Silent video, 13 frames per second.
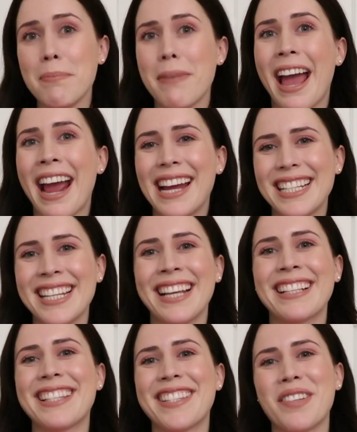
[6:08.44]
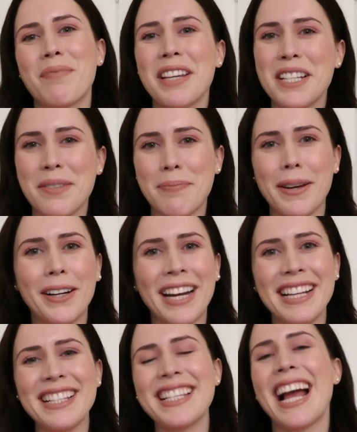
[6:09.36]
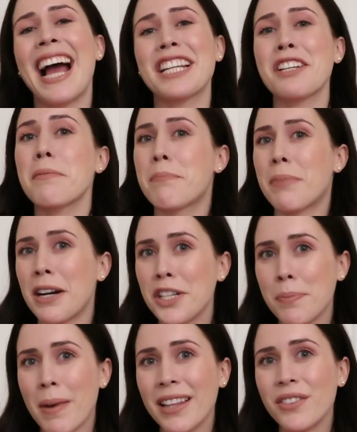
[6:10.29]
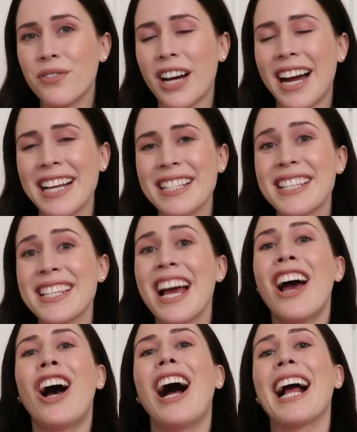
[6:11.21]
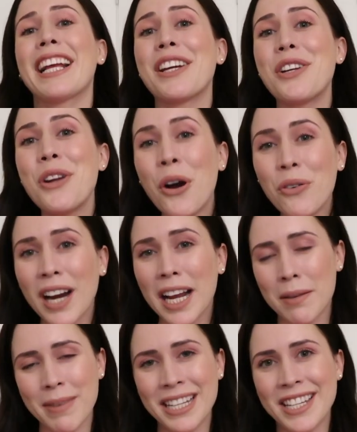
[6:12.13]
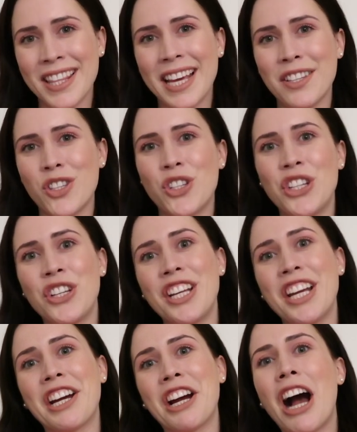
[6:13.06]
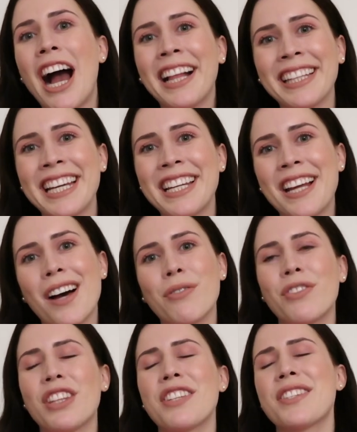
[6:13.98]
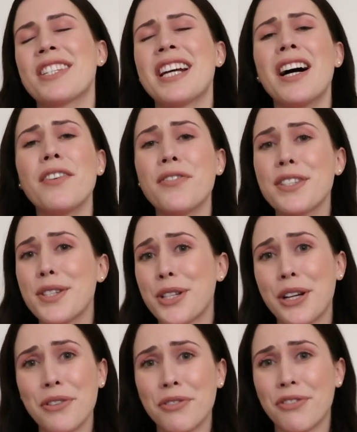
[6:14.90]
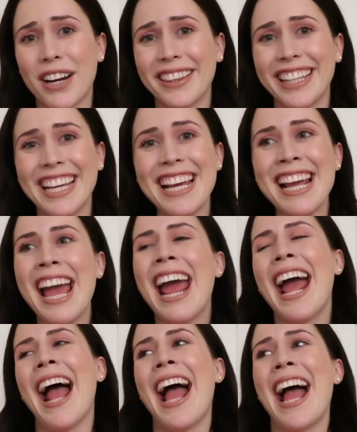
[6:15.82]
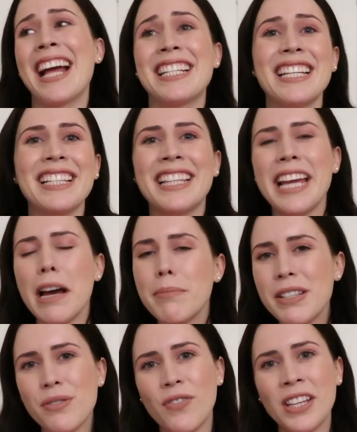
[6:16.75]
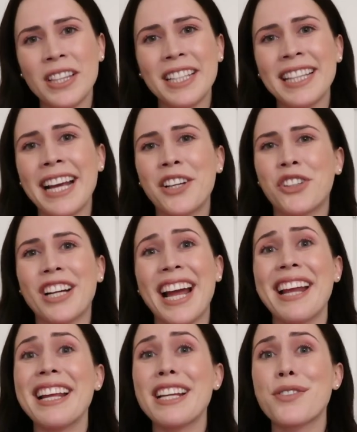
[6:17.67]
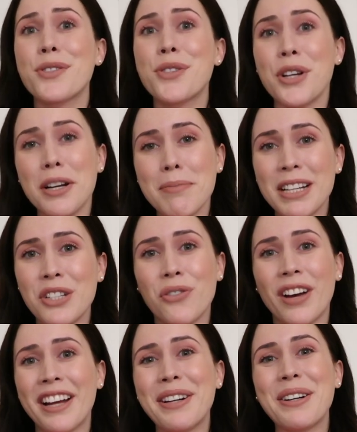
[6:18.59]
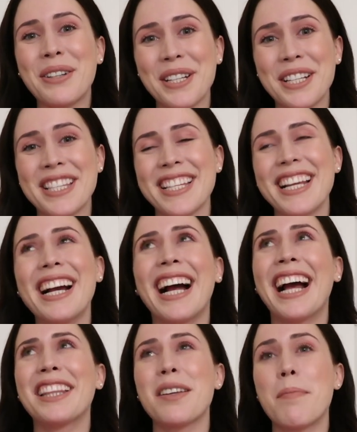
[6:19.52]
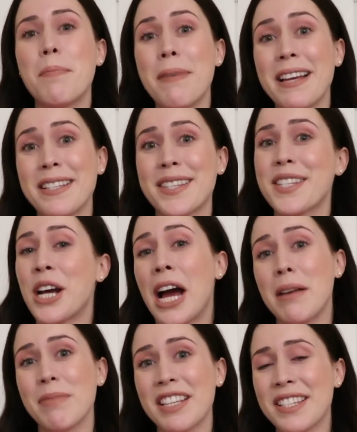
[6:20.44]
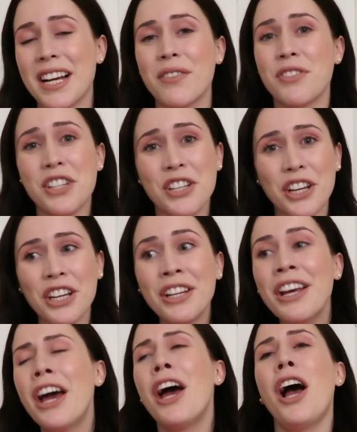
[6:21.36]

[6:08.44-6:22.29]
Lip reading: Paint and sip experience at Brush by the Vines. I cannot recommend their studio highly enough. The staff are so friendly and the atmosphere that they create is so much fun. Honestly, I had the best time this afternoon.